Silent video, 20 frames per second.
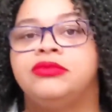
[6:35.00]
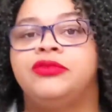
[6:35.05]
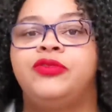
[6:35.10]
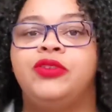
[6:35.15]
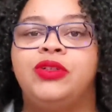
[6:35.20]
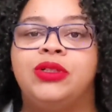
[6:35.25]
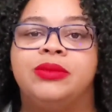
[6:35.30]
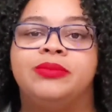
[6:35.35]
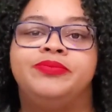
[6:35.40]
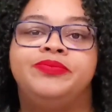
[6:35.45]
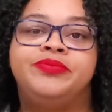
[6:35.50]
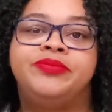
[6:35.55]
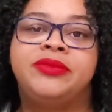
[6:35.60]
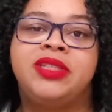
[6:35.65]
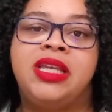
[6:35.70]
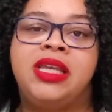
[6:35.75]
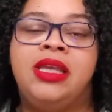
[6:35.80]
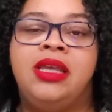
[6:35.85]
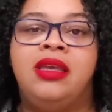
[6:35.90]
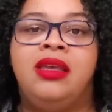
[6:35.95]
full.
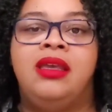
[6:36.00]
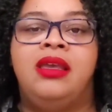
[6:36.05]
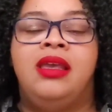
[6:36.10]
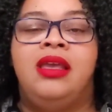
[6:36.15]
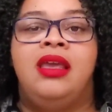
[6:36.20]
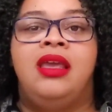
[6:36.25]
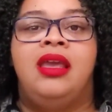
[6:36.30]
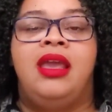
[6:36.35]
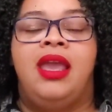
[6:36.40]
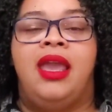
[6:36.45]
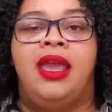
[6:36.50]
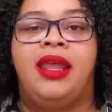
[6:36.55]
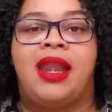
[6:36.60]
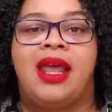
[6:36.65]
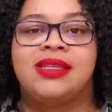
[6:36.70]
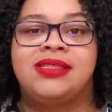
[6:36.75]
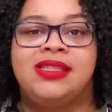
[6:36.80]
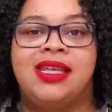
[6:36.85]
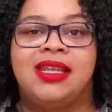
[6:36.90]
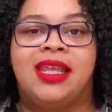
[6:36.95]
And
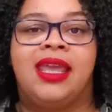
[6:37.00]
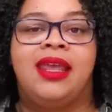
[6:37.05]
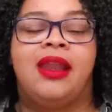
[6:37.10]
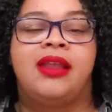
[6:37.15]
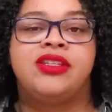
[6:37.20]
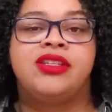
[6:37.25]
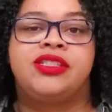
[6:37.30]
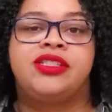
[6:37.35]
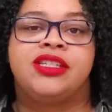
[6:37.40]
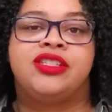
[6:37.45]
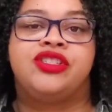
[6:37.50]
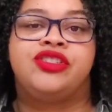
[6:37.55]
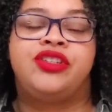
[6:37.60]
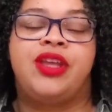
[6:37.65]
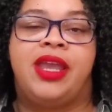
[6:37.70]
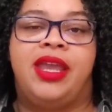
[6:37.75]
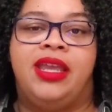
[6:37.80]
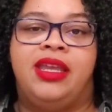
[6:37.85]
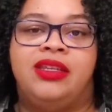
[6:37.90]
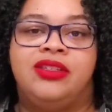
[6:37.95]
I said, can I just
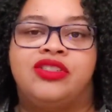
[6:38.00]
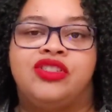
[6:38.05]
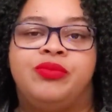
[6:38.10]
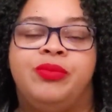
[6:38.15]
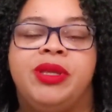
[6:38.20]
exchange?